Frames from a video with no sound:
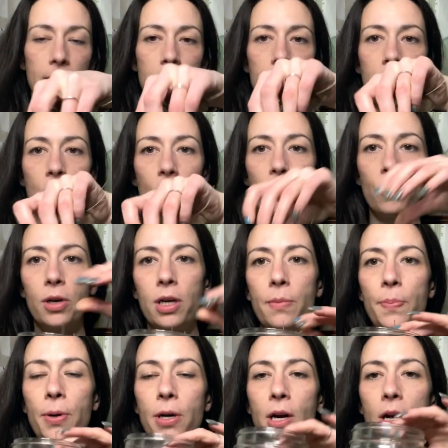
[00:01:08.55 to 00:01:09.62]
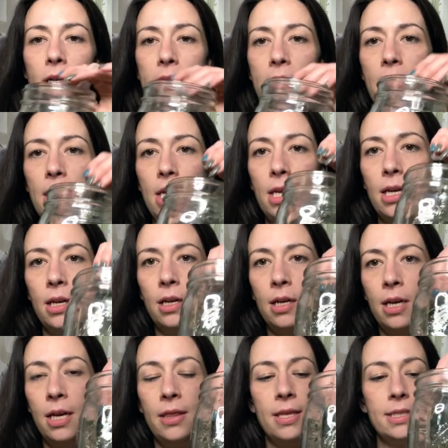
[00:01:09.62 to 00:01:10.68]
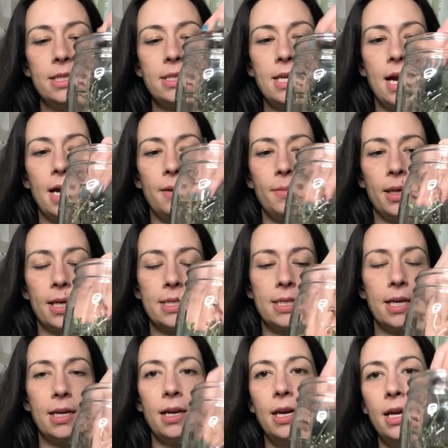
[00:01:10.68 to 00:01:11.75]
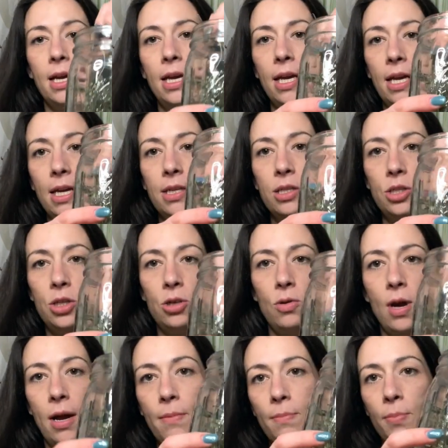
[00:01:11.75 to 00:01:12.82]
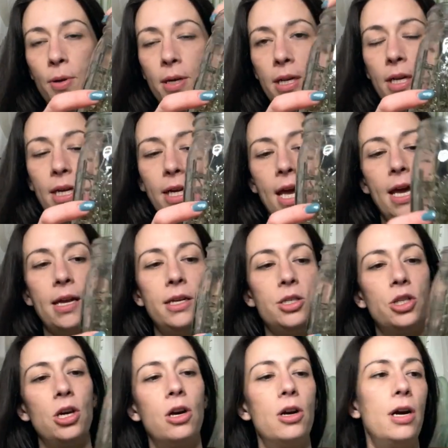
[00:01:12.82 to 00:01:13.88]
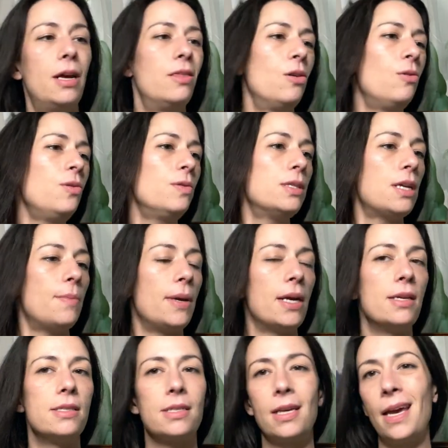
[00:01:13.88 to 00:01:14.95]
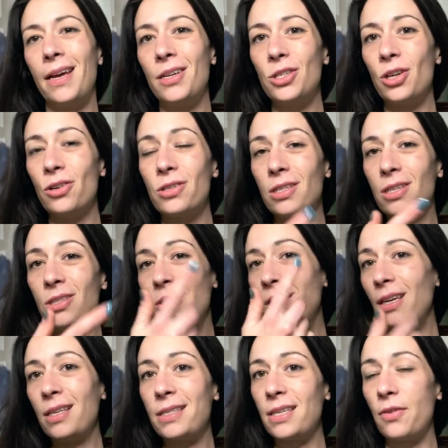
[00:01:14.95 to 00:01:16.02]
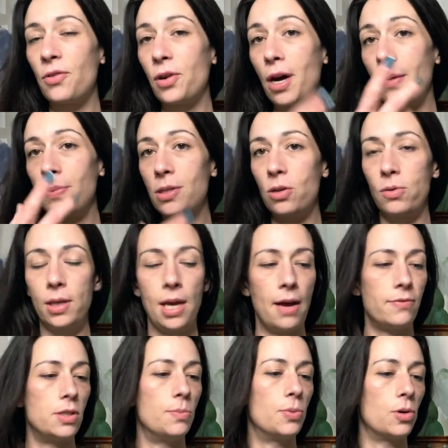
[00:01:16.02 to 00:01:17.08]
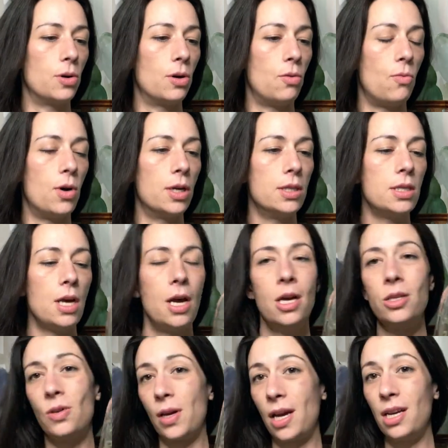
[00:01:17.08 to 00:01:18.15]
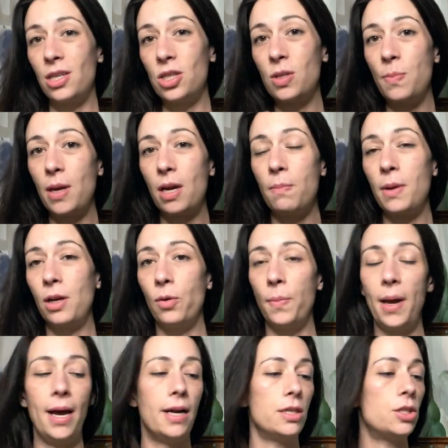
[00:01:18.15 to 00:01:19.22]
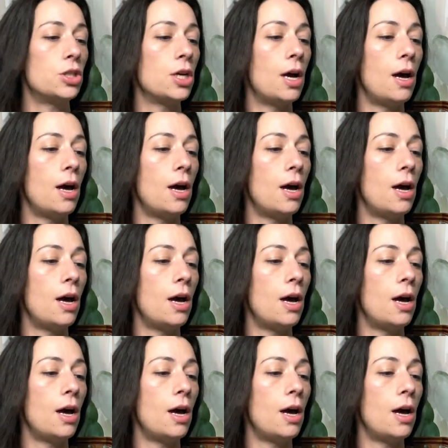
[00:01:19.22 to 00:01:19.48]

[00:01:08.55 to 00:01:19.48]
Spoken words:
So we're going to put our tea, this is thyme, like I said, I'm putting it in a canning jar. And the only reason I make it as a canning jar is because you can get several cups and only have to brew it once. So I kind of just make a bigger batch.